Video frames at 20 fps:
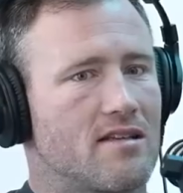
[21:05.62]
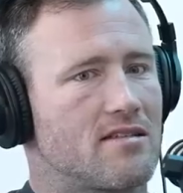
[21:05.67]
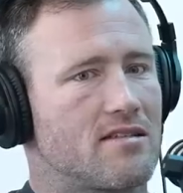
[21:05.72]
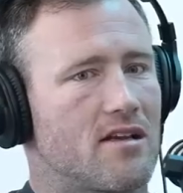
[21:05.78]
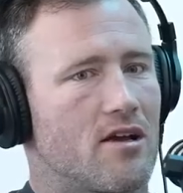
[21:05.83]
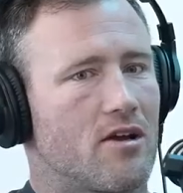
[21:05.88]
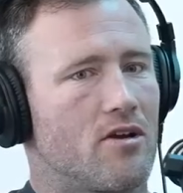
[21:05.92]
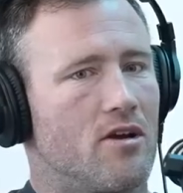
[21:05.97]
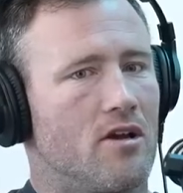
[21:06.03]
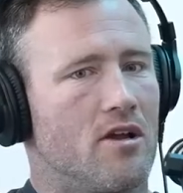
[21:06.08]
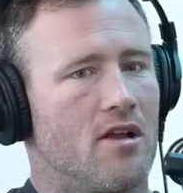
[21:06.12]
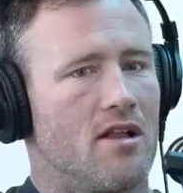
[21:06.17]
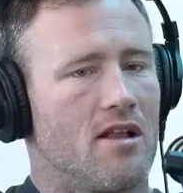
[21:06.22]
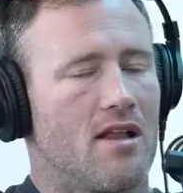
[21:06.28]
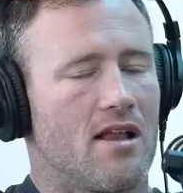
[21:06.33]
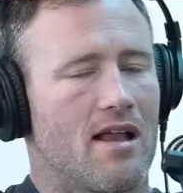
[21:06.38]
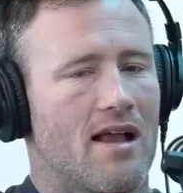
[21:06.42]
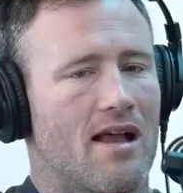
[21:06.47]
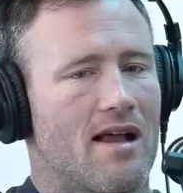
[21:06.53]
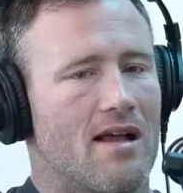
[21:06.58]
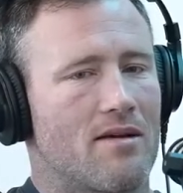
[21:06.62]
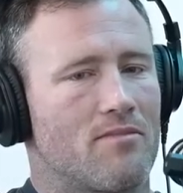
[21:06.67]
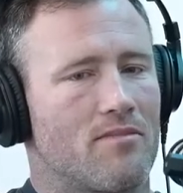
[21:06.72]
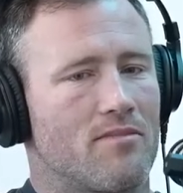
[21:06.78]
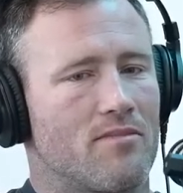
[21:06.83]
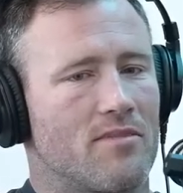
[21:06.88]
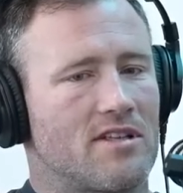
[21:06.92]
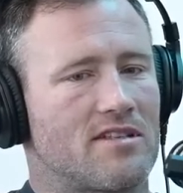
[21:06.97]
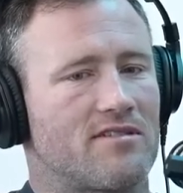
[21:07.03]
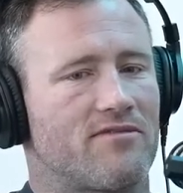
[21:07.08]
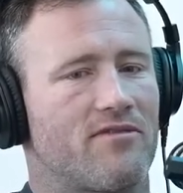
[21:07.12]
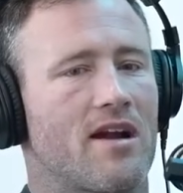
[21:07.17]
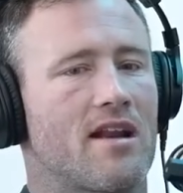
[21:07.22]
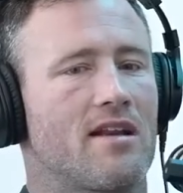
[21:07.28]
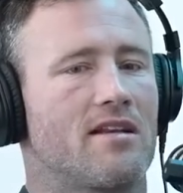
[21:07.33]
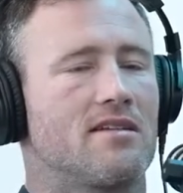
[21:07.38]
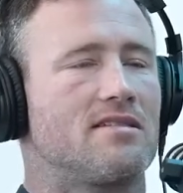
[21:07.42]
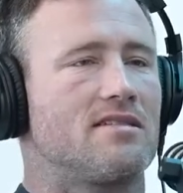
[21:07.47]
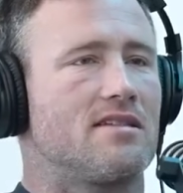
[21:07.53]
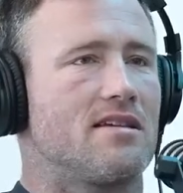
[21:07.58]
So it's funny
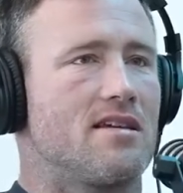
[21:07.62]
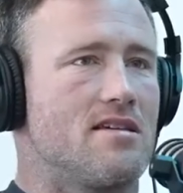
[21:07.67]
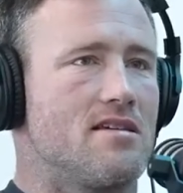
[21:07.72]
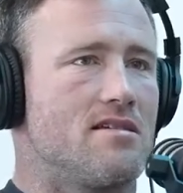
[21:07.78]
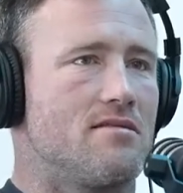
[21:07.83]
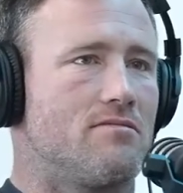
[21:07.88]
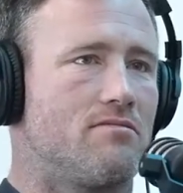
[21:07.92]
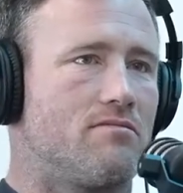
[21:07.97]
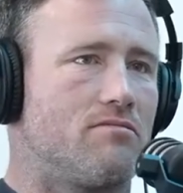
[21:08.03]
to see.